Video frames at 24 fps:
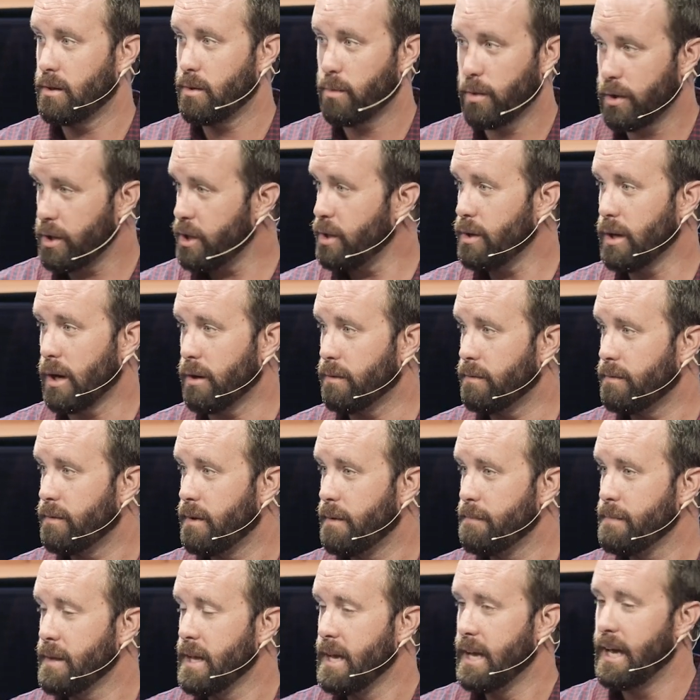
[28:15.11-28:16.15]
Where do you know?
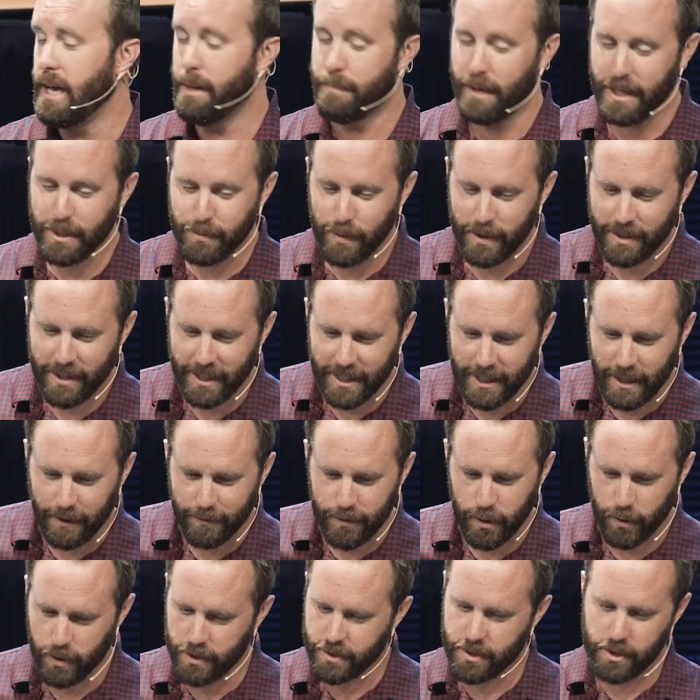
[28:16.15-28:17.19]
It makes me think
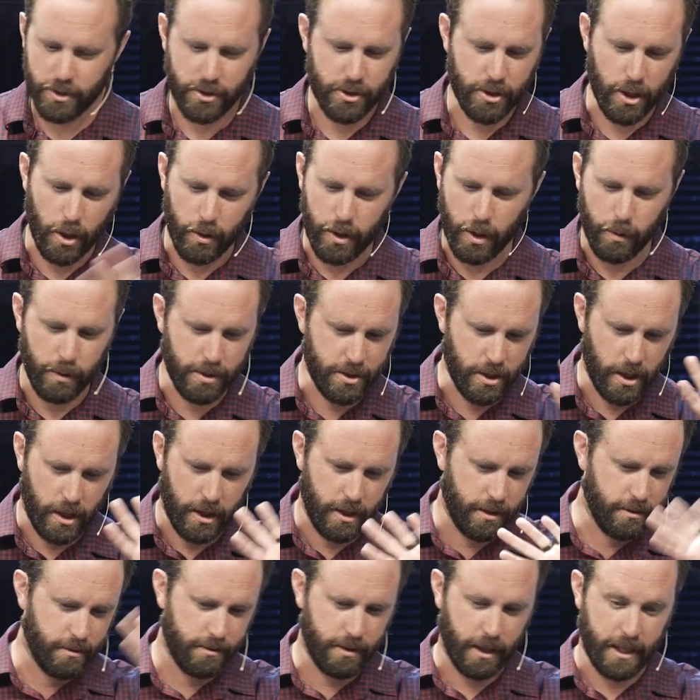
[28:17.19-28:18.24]
of there was this show that was
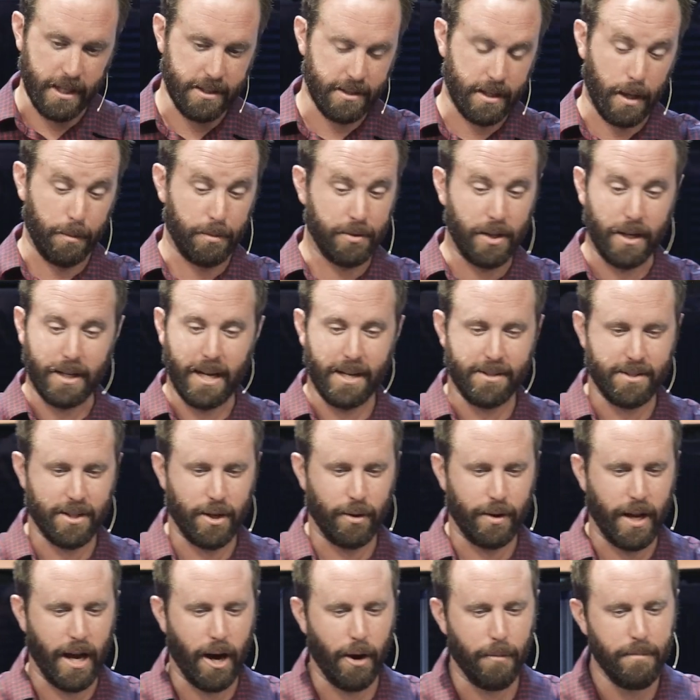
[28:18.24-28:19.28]
on, I guess, a couple decades
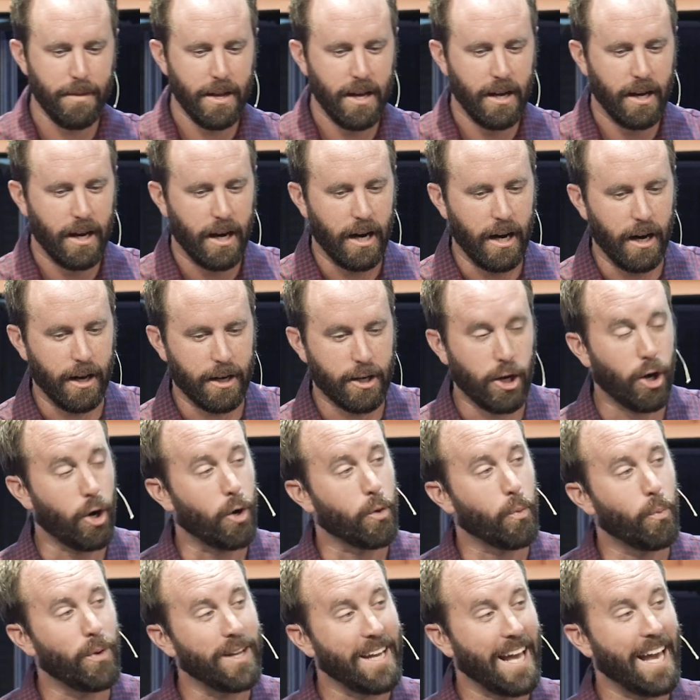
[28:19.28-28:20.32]
ago now, uh,
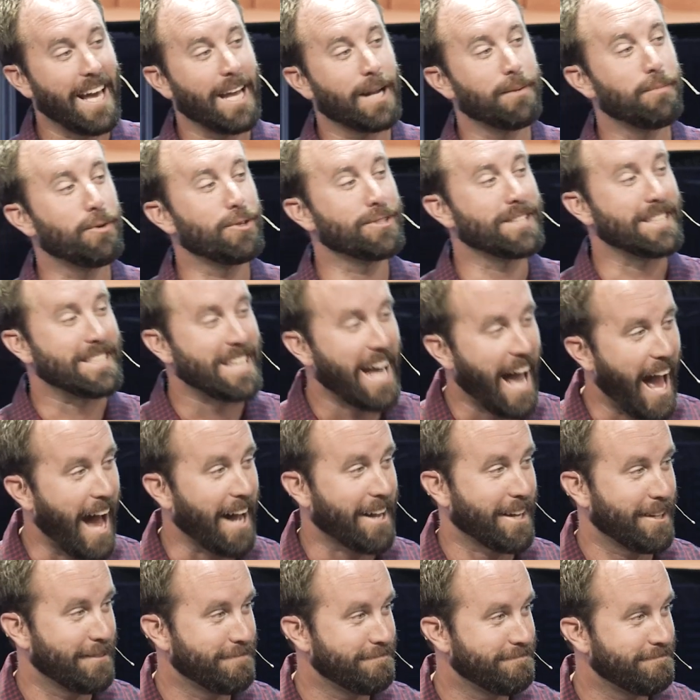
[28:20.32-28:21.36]
called When Animals
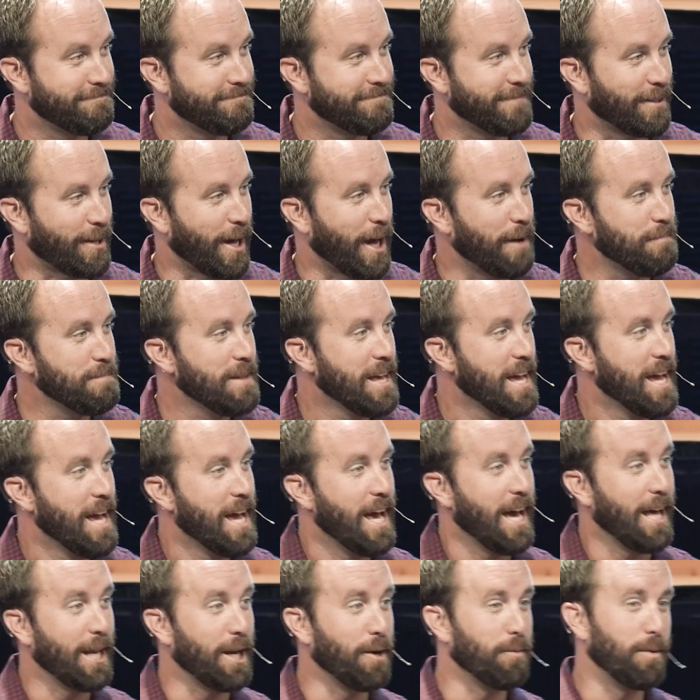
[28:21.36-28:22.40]
Attack. Okay?
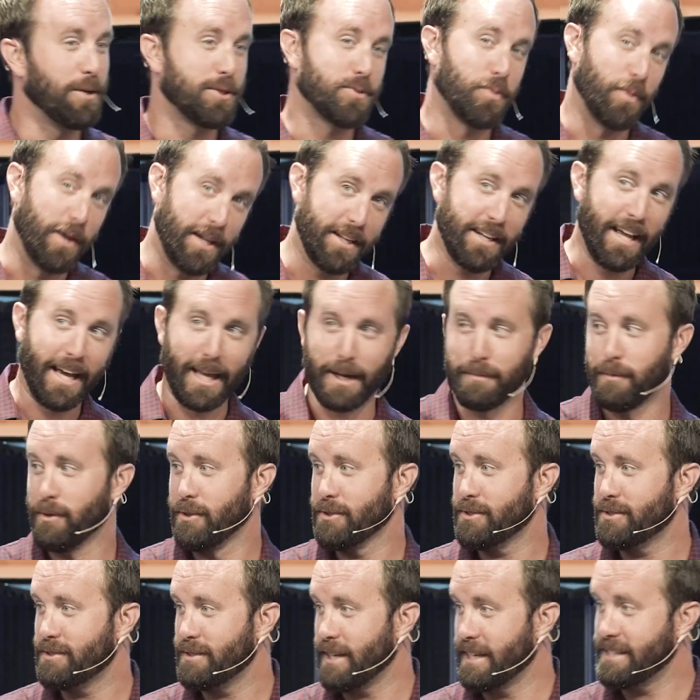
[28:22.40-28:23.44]
And it was when
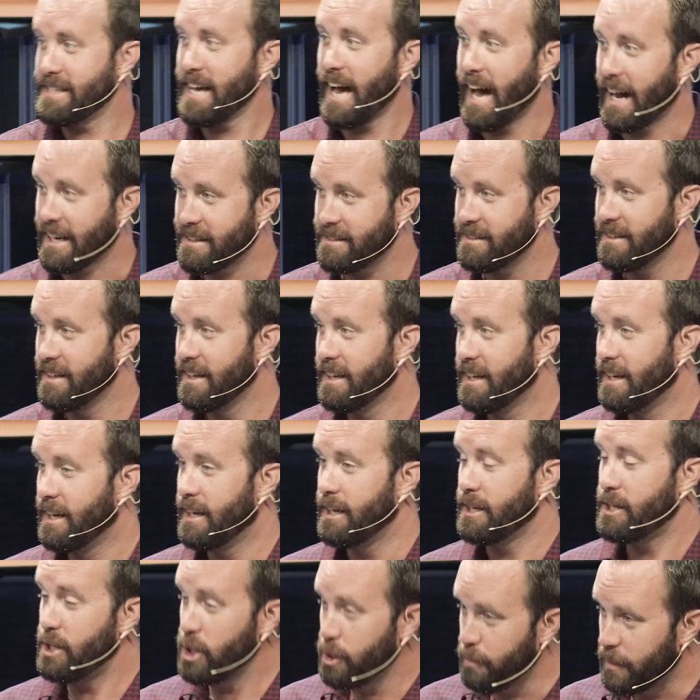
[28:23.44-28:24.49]
animals attacked.
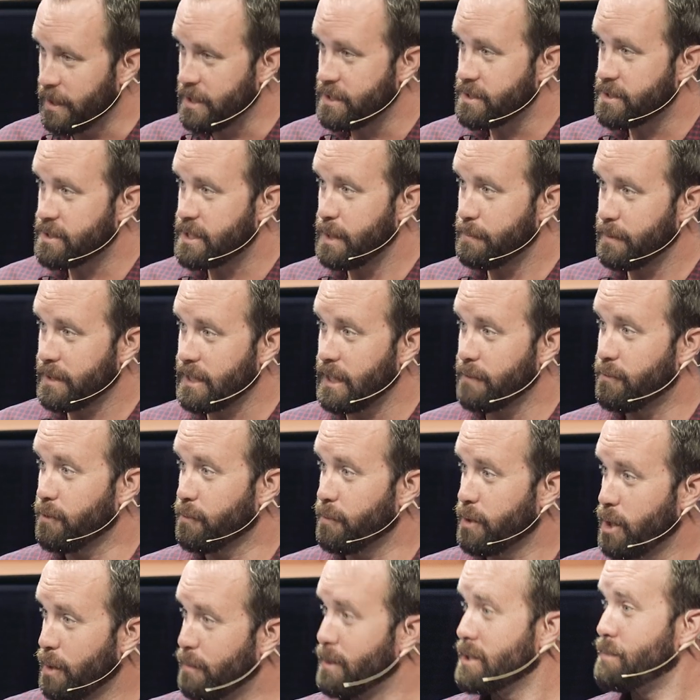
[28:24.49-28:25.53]
Humans, typically
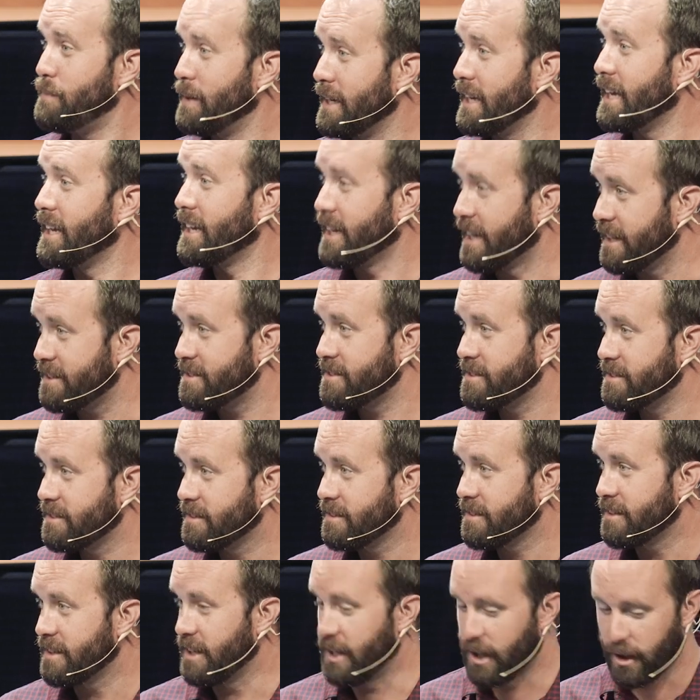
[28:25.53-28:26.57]
for humans being idiots.
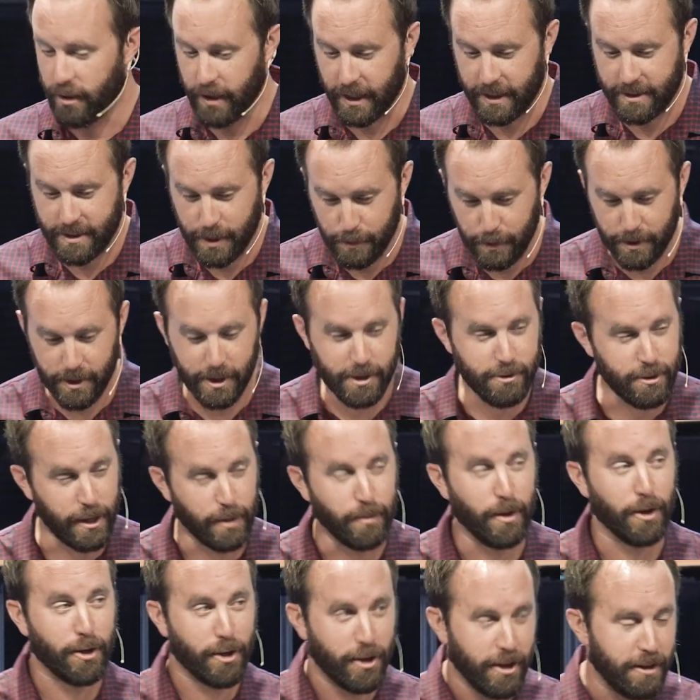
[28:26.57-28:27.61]
You know, like Timothy
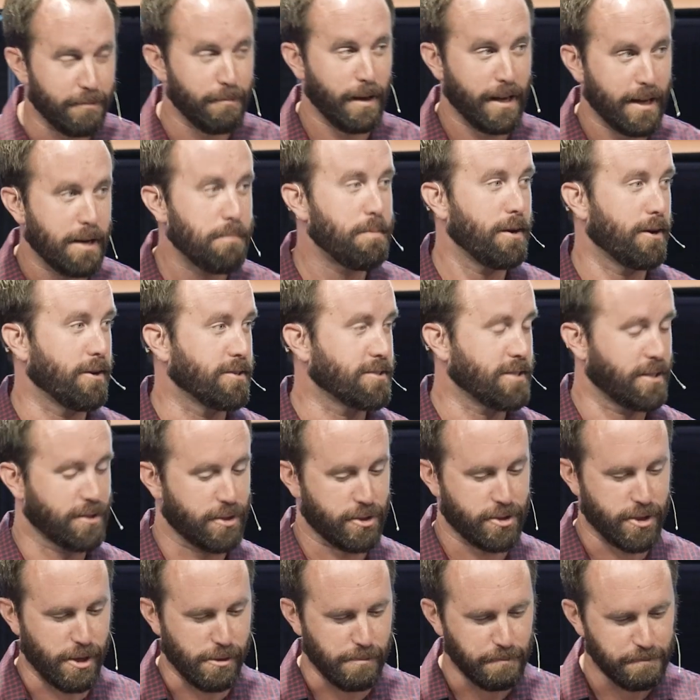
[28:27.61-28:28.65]
Treadwell could have made an appearance on
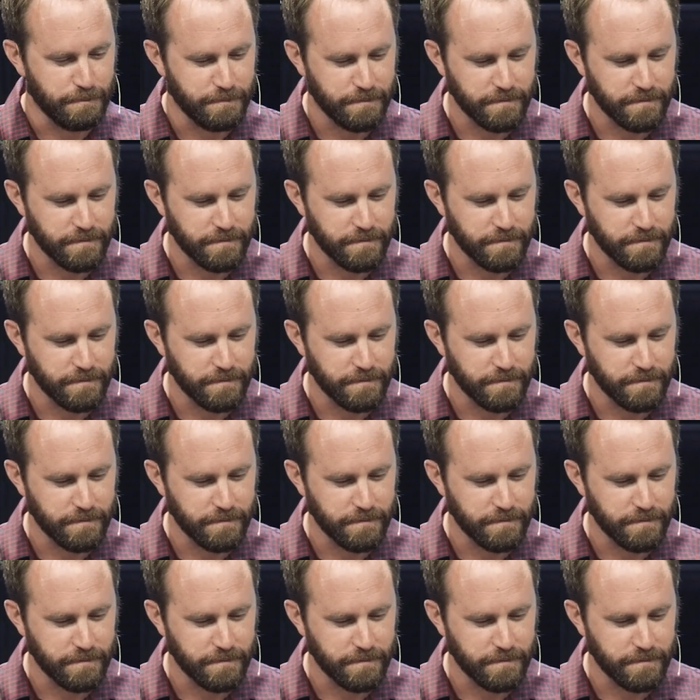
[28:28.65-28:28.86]
the show.